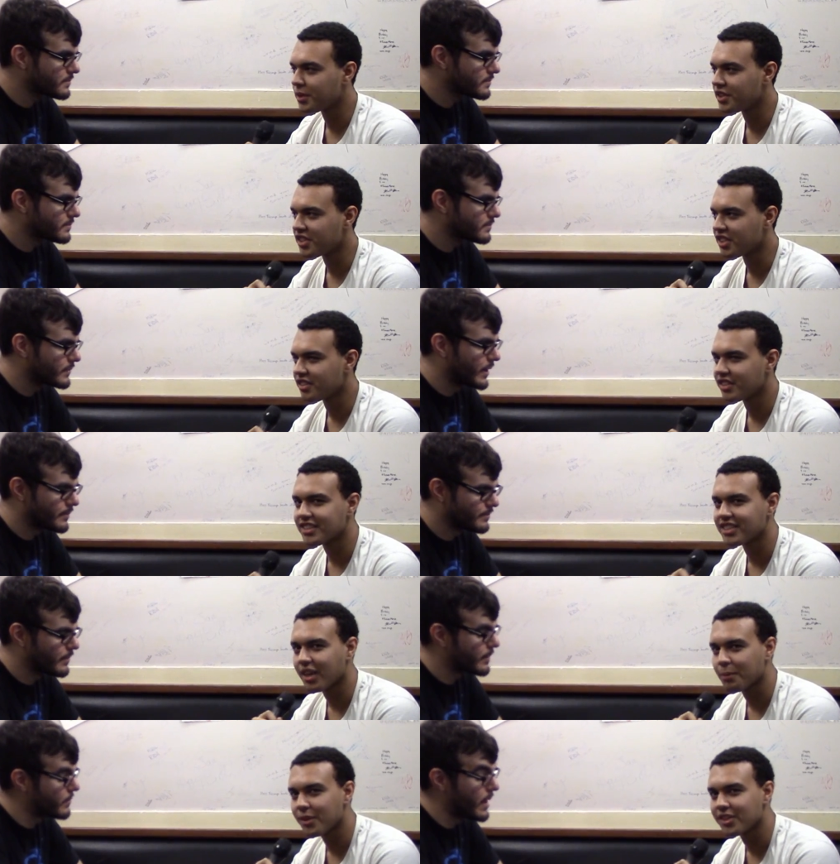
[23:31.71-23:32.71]
Speaker 1: but you know that's
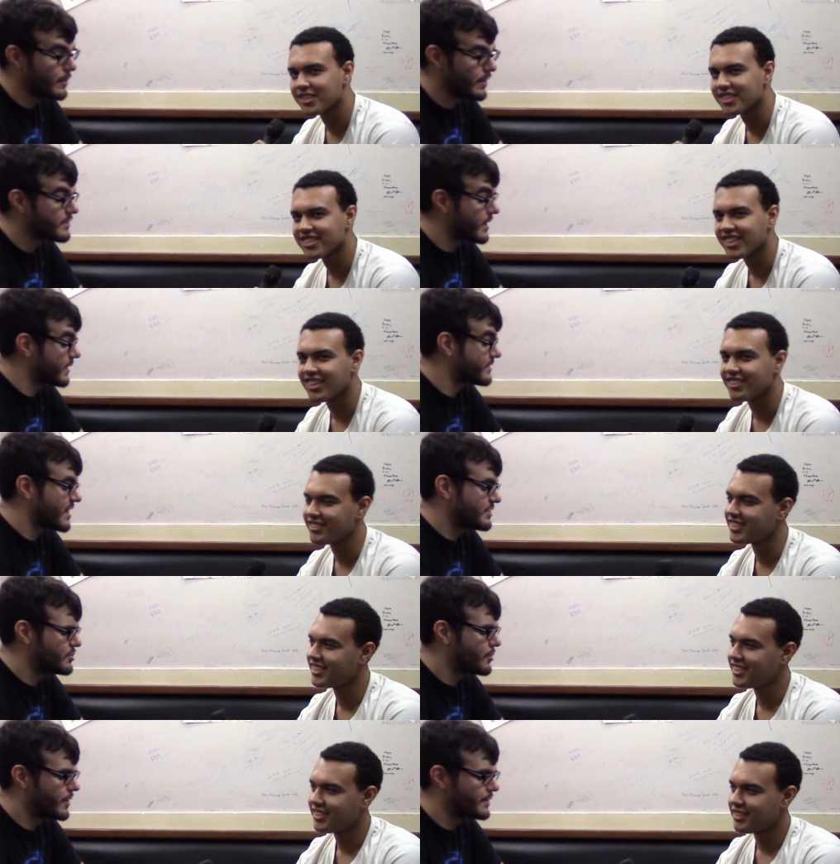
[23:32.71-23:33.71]
not a person. It's, so. like, it's like a
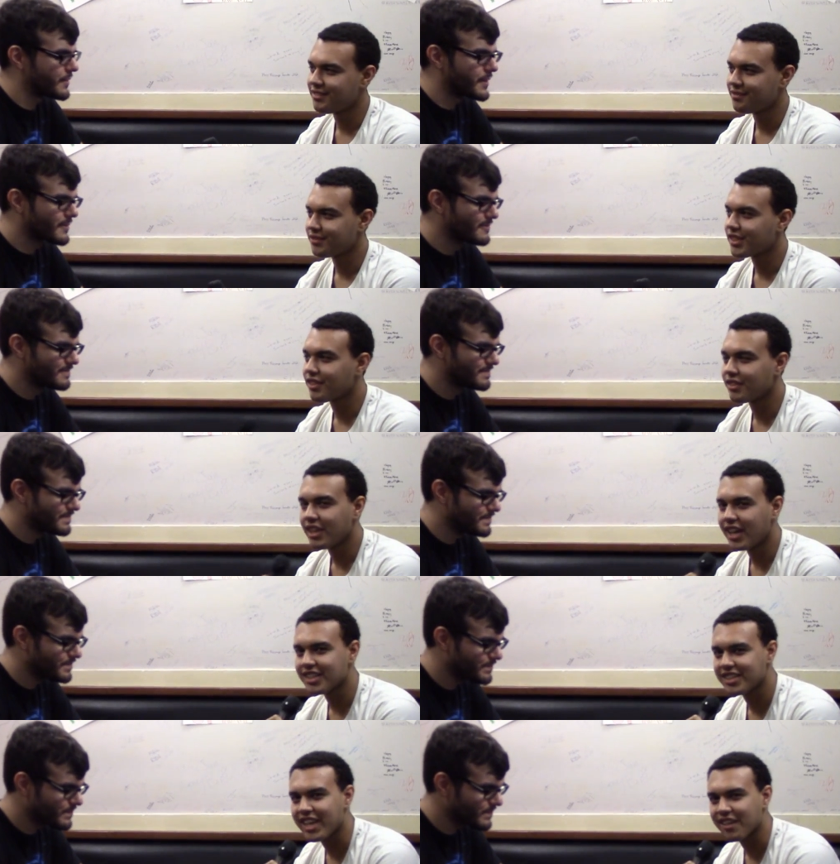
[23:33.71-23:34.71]
too crazy.
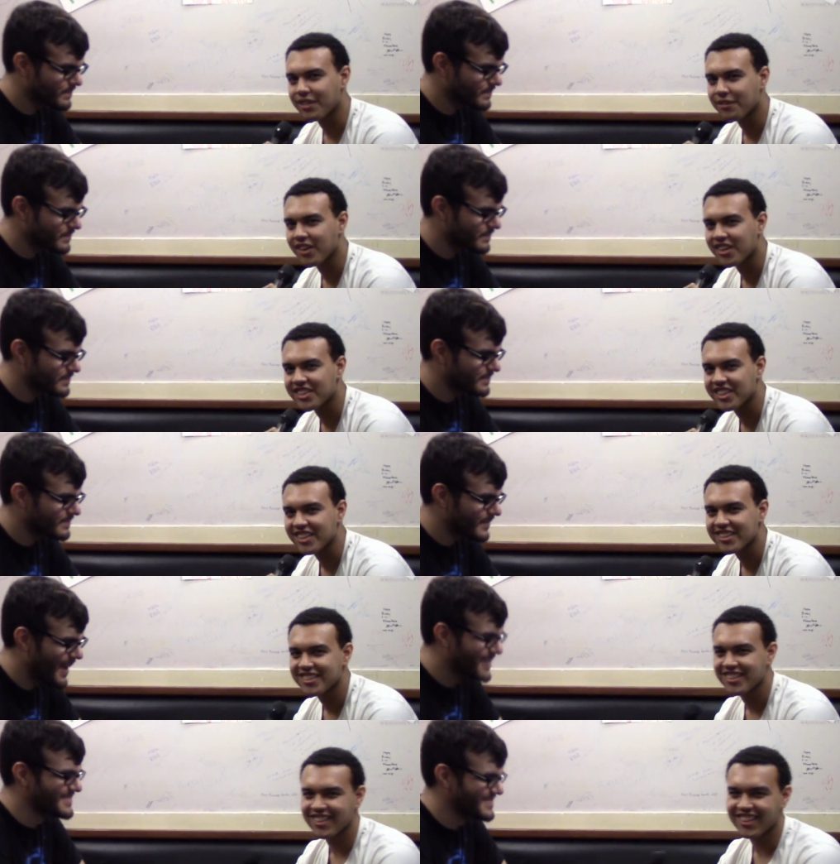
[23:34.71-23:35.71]
Hashtag fit for RTX.
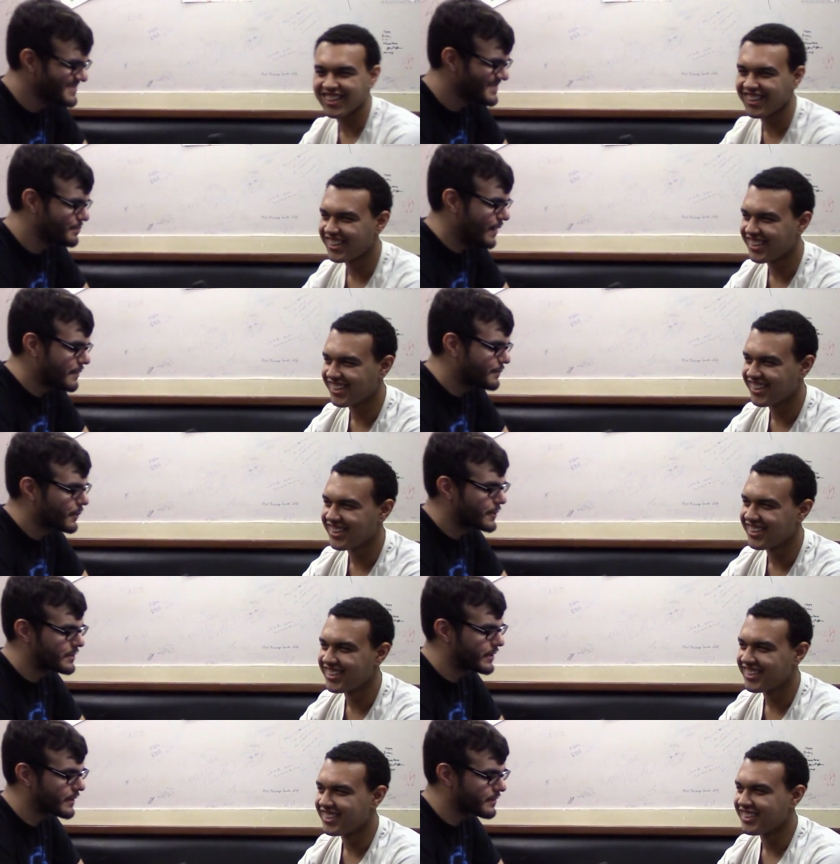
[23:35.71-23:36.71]
Speaker 2: Fat for
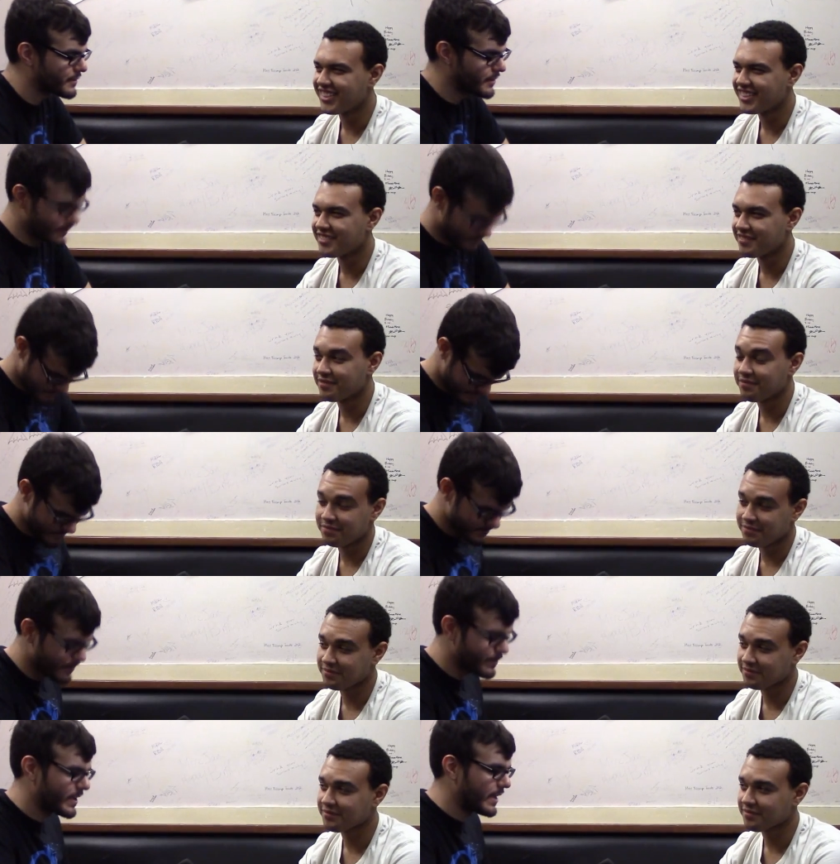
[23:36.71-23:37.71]
RTX.
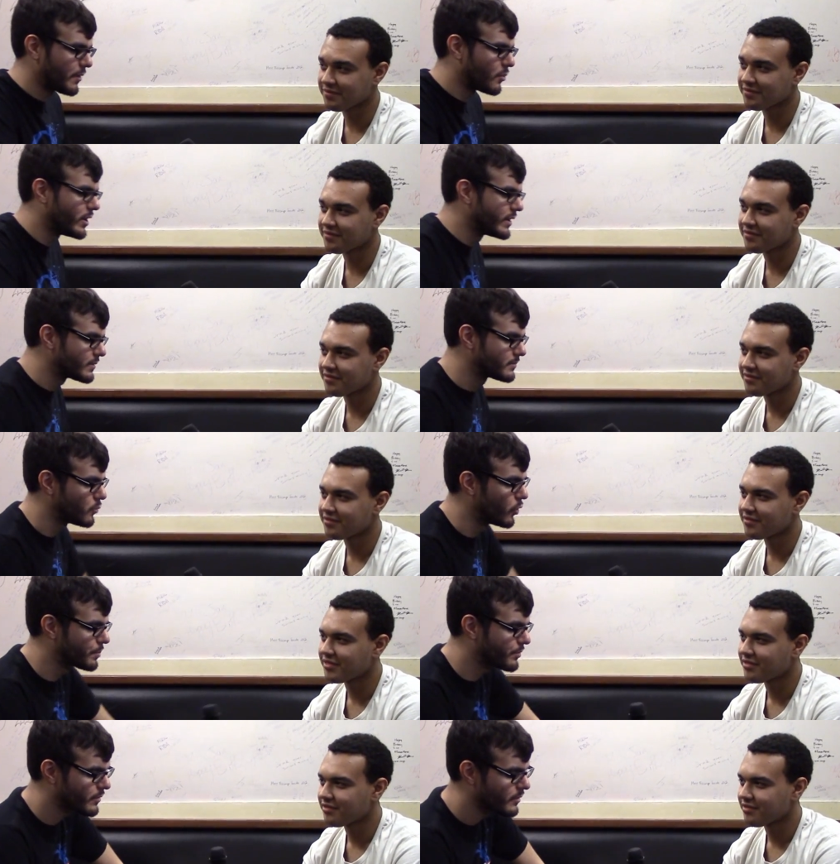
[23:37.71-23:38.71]
I've been gaining weight.
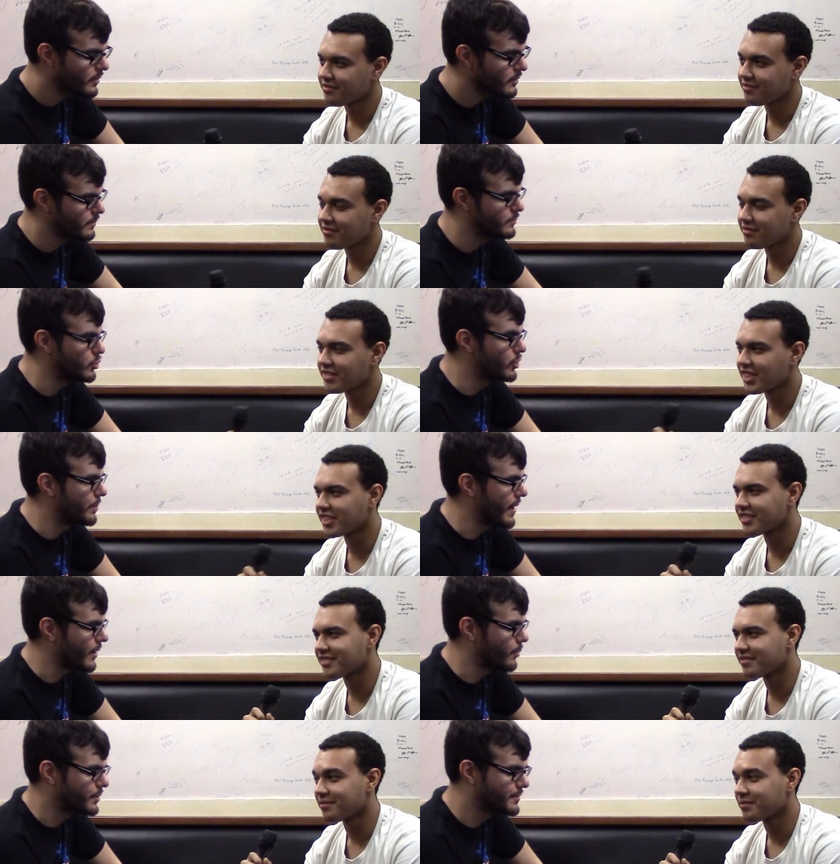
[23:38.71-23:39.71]
Whoops. I'm doing it
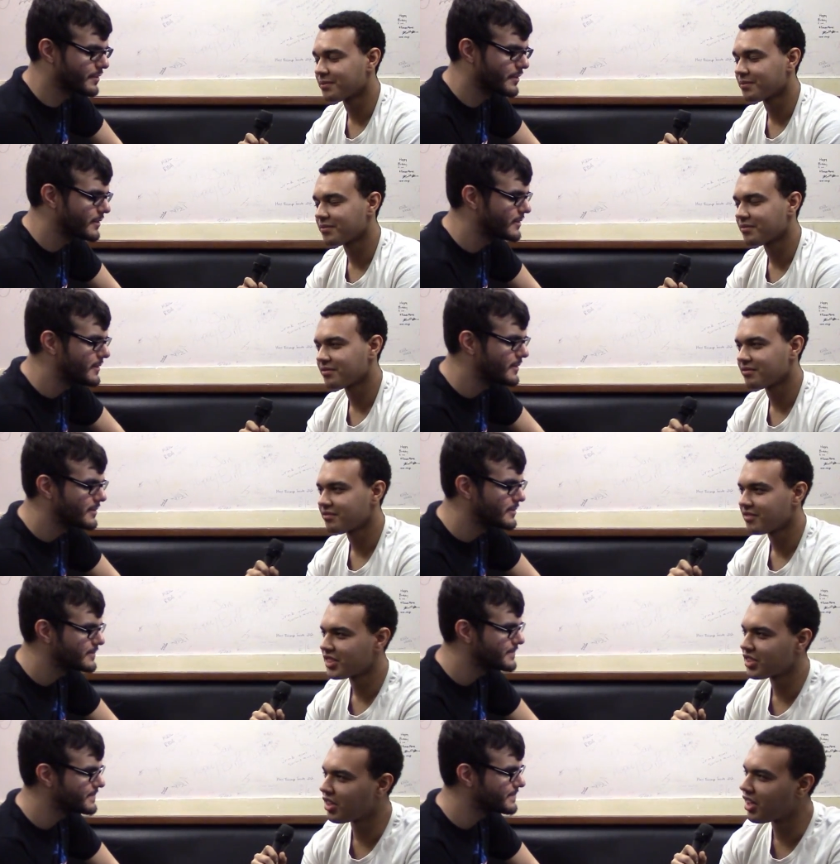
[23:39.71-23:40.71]
backwards.
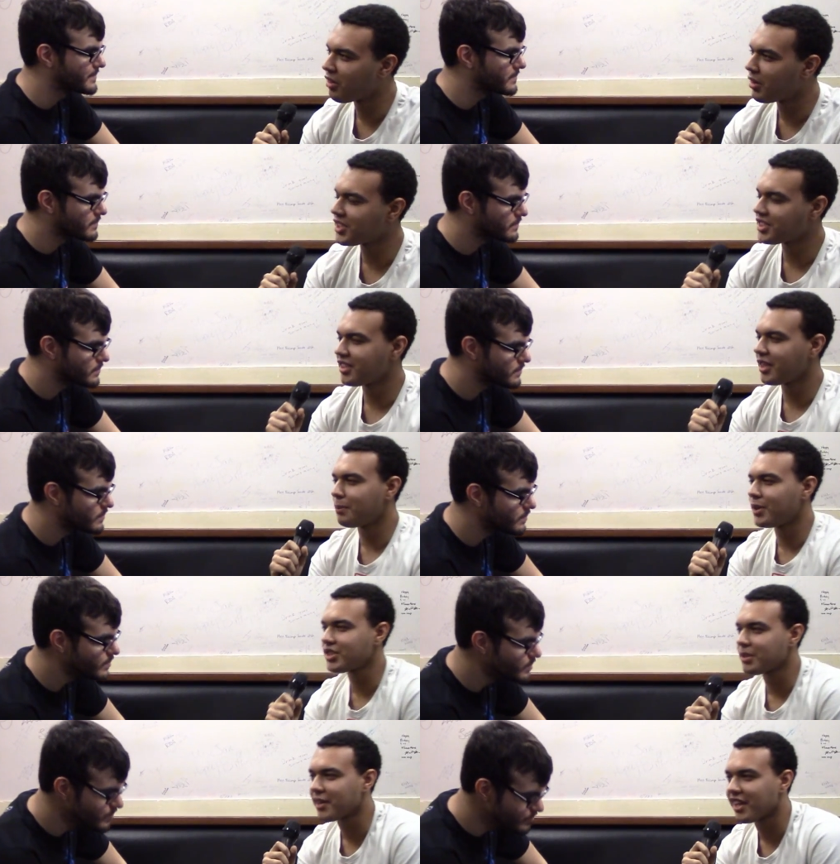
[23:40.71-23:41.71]
Speaker 1: So uh, what's your uh, push-up